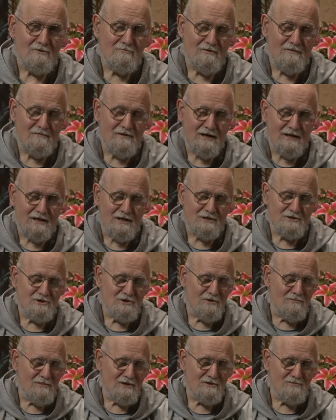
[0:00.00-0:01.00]
We've got
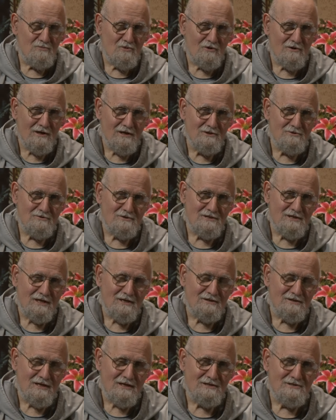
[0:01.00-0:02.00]
so much more interesting
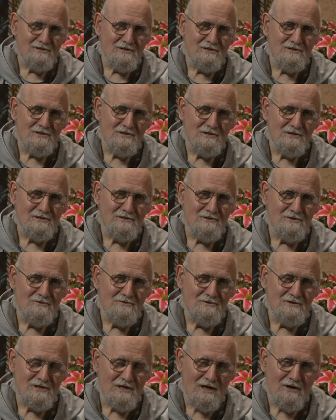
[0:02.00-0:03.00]
things to, do, to
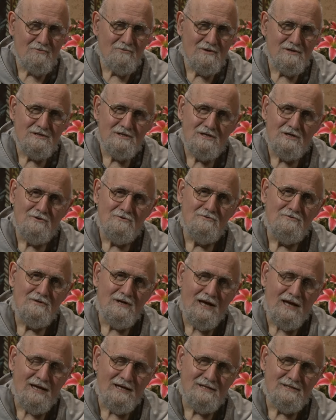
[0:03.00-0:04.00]
share with
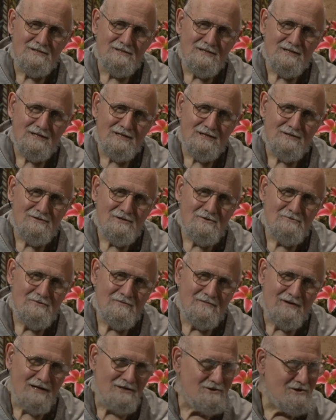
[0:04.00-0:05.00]
you, and uh,
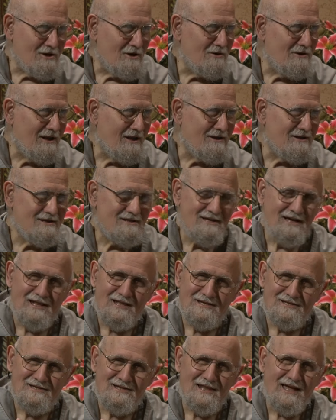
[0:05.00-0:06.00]
we've got Joan here to tell
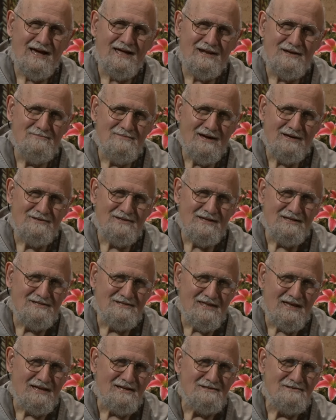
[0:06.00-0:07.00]
us a lot about these
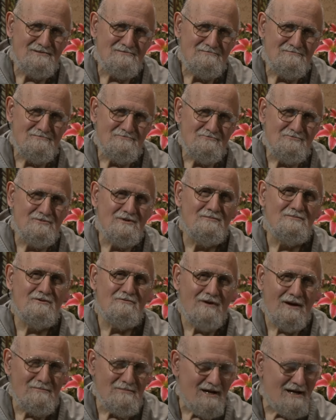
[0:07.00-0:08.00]
things. We'll be
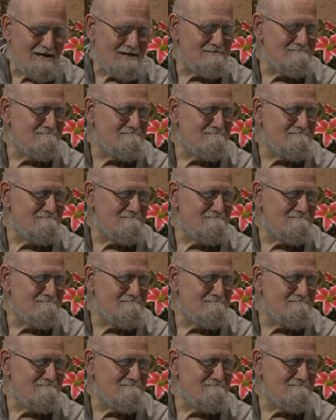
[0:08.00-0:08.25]
right back.